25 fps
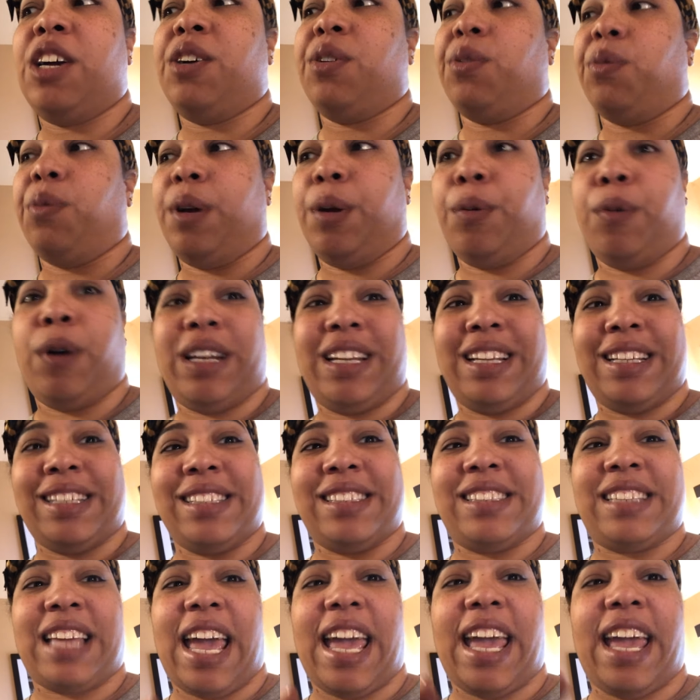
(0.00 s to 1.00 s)
we wanted to
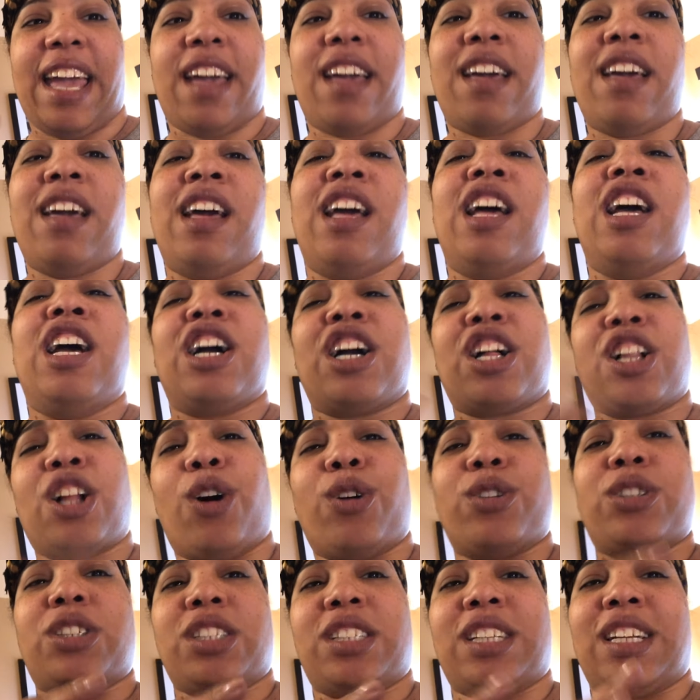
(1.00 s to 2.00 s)
stay
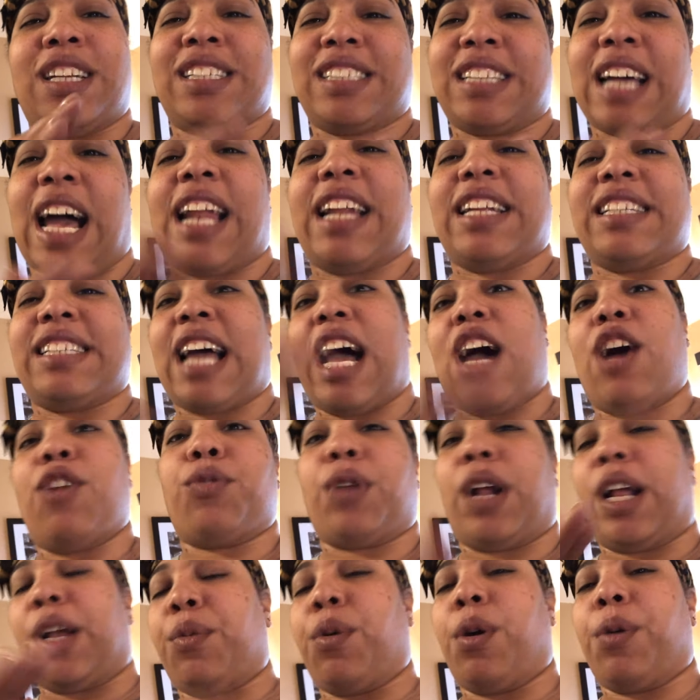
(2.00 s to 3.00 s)
closer to the side of town
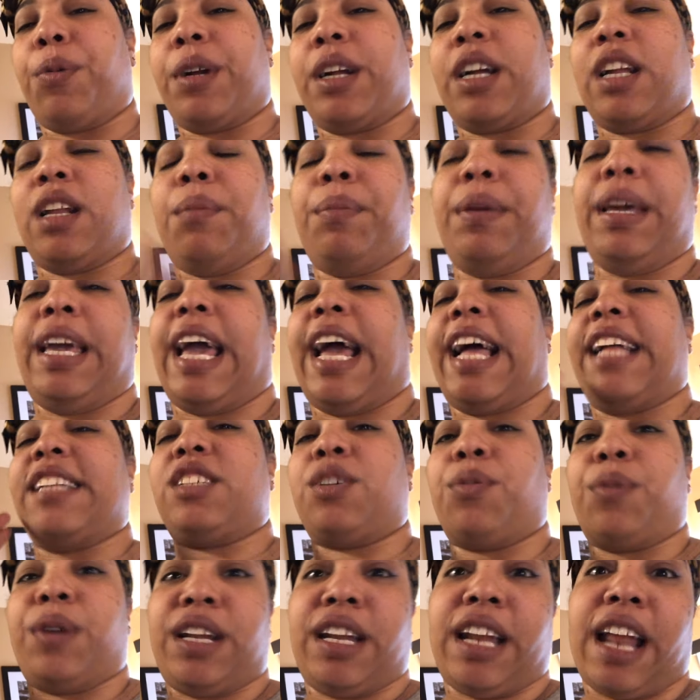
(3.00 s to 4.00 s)
like where we're gonna be at
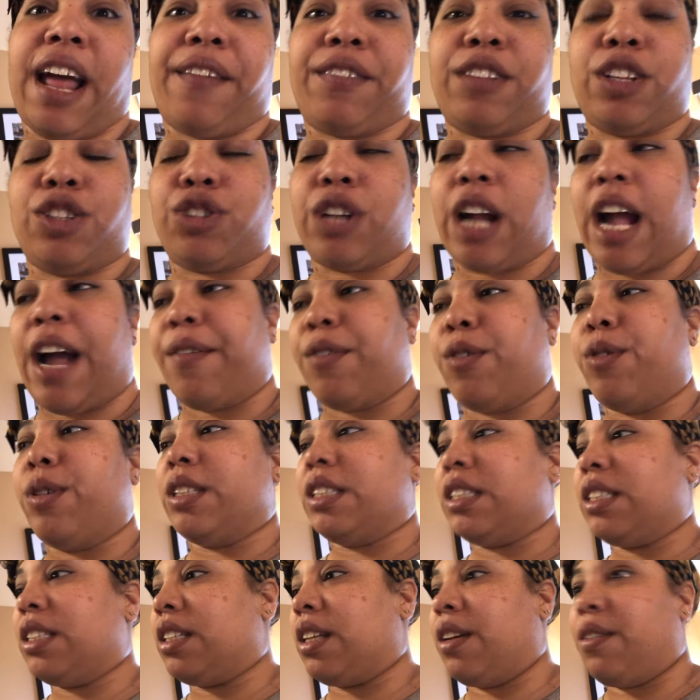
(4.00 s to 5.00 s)
so we didn't have to travel
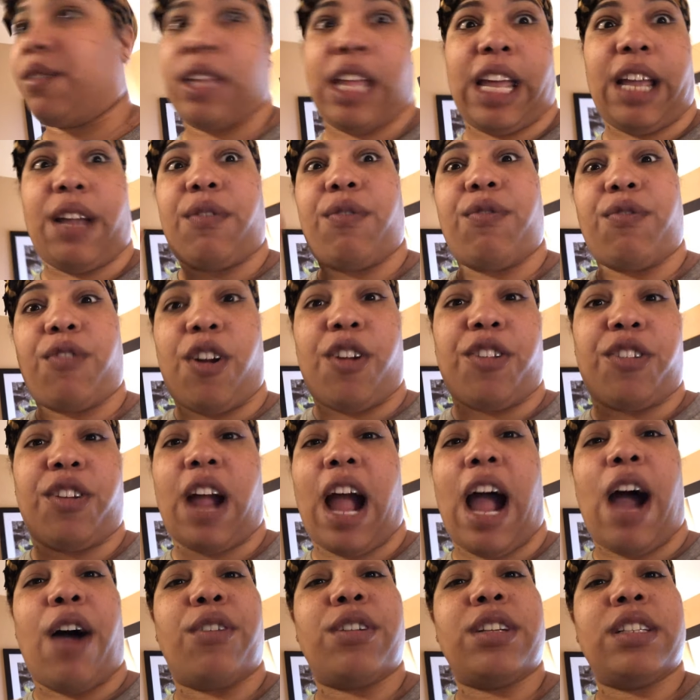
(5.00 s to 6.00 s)
and like further
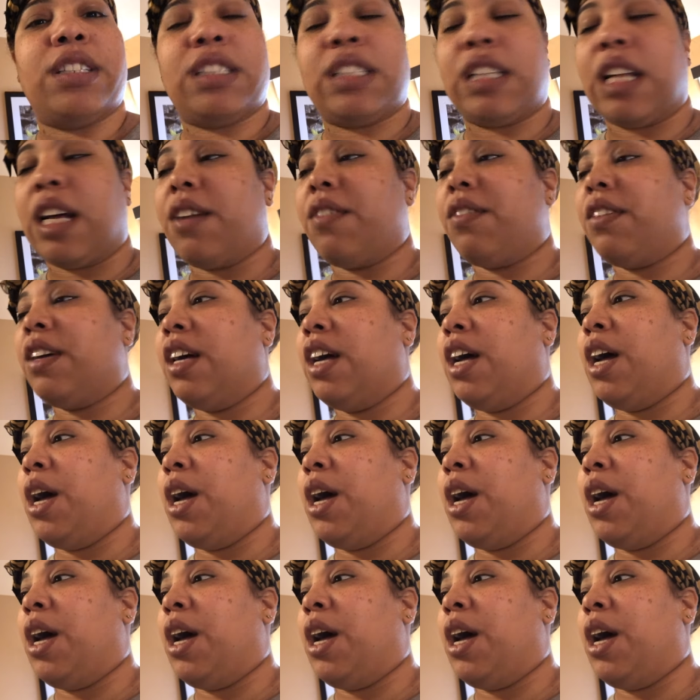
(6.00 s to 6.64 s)
out and stuff